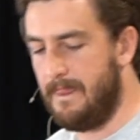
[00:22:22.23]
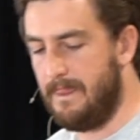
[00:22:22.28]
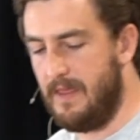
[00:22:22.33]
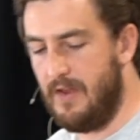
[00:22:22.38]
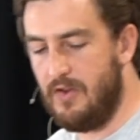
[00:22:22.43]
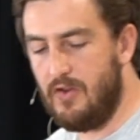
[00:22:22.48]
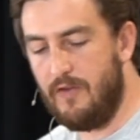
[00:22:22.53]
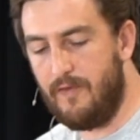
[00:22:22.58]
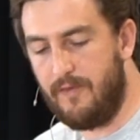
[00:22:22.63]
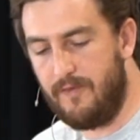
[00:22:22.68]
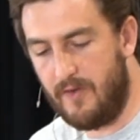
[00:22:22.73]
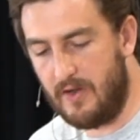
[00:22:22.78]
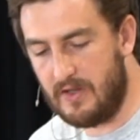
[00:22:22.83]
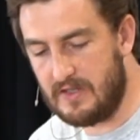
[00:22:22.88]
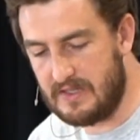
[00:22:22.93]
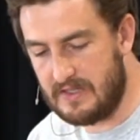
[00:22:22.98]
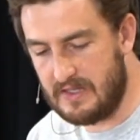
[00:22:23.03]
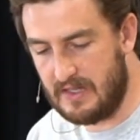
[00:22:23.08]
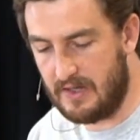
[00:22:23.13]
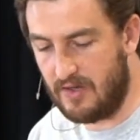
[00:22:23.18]
then you
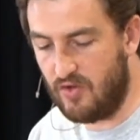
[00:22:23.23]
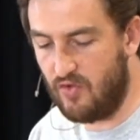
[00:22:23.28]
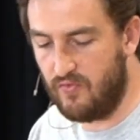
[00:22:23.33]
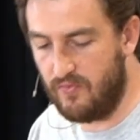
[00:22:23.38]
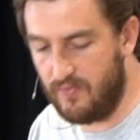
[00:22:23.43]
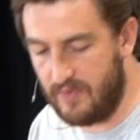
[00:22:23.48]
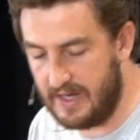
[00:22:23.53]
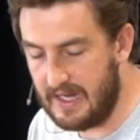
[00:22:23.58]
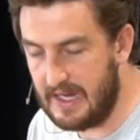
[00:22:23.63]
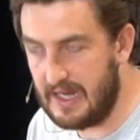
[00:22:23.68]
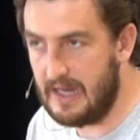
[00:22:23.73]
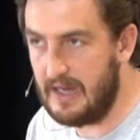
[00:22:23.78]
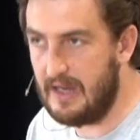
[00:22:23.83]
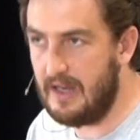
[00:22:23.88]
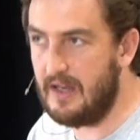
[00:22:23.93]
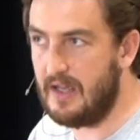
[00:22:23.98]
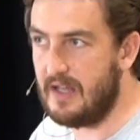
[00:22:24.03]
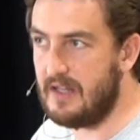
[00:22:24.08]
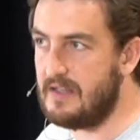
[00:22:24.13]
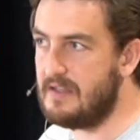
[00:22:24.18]
foster
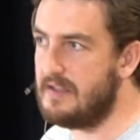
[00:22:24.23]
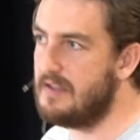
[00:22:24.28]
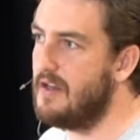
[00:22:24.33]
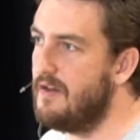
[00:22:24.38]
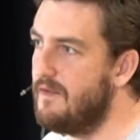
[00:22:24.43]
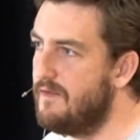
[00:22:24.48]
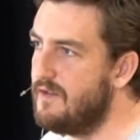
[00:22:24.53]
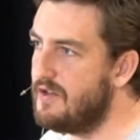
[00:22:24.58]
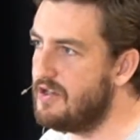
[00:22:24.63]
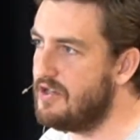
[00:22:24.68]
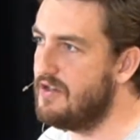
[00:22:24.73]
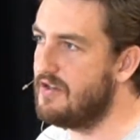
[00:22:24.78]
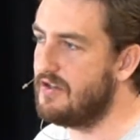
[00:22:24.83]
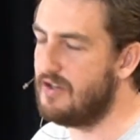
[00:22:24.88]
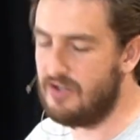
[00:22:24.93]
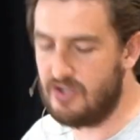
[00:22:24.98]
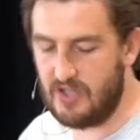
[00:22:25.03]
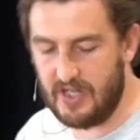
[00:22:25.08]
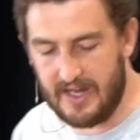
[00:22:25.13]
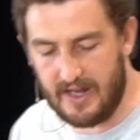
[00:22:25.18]
greed and selfishness
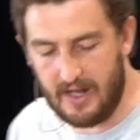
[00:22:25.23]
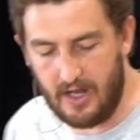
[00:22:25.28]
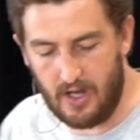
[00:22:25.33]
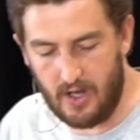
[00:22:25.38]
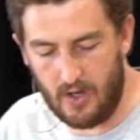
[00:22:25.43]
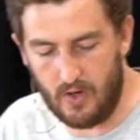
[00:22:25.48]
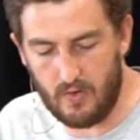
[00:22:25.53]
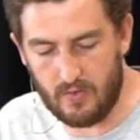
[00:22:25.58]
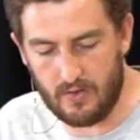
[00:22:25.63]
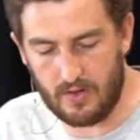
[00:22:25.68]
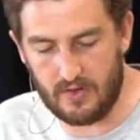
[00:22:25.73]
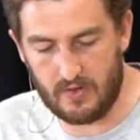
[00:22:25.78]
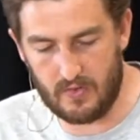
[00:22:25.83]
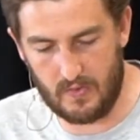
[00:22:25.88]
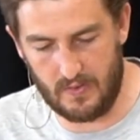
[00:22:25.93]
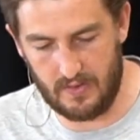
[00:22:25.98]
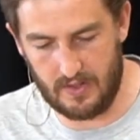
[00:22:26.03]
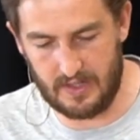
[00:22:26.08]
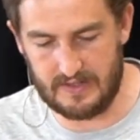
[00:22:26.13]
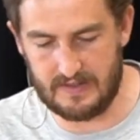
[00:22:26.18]
because you need to hold on to
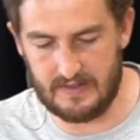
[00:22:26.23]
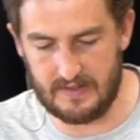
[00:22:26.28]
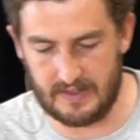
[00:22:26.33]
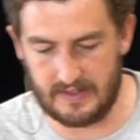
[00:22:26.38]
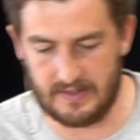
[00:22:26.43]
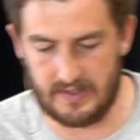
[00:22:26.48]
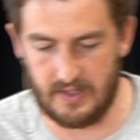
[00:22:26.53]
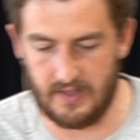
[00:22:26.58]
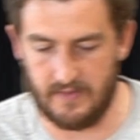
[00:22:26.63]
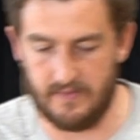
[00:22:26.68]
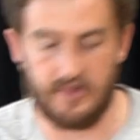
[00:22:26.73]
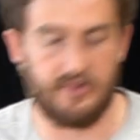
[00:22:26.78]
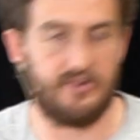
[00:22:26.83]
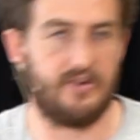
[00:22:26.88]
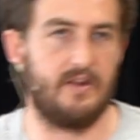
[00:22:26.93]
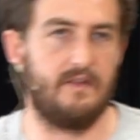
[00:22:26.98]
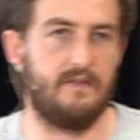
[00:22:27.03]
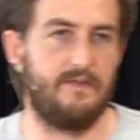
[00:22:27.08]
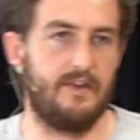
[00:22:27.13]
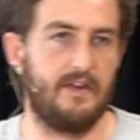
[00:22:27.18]
all those things that you've
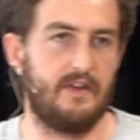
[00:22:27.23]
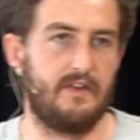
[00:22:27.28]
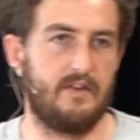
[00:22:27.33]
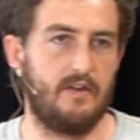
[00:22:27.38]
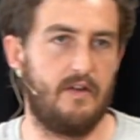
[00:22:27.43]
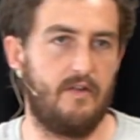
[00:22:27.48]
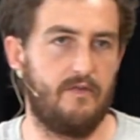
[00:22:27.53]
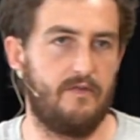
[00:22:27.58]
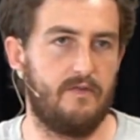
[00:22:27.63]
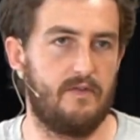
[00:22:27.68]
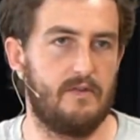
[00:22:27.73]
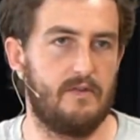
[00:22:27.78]
achieved for yourself.